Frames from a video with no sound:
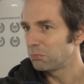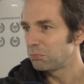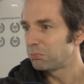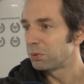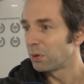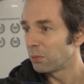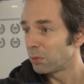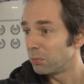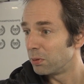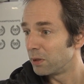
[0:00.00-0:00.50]

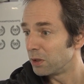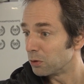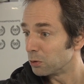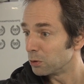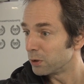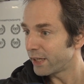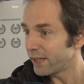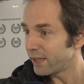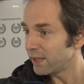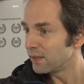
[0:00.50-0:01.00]
probably all
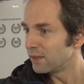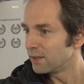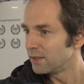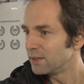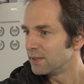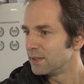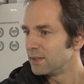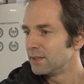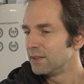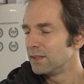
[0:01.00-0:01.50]
day.
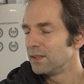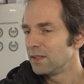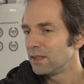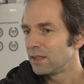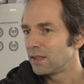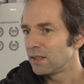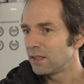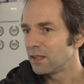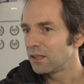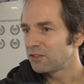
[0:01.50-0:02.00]

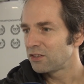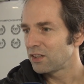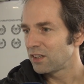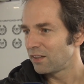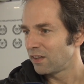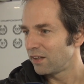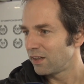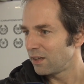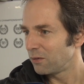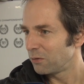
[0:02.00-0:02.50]

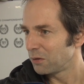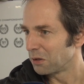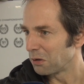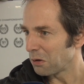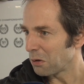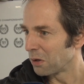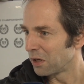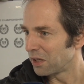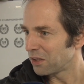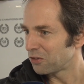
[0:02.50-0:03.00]
Saturday we're not
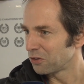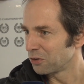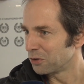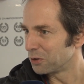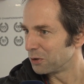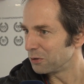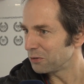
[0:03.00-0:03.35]
quite sure.